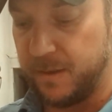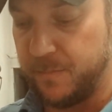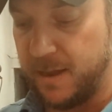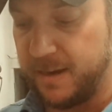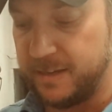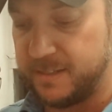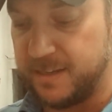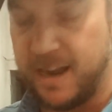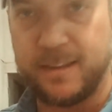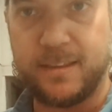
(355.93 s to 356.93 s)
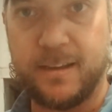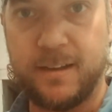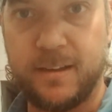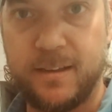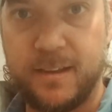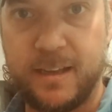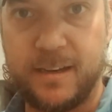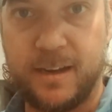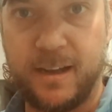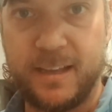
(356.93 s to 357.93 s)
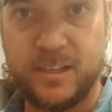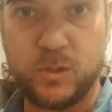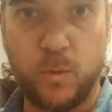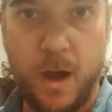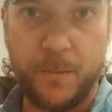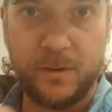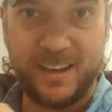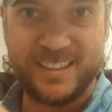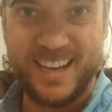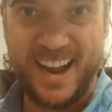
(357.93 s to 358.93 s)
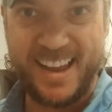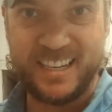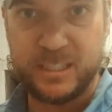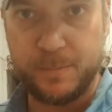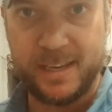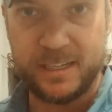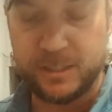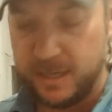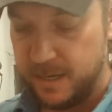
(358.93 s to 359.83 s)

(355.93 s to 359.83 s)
but it's not it does wobble a tiny smidge,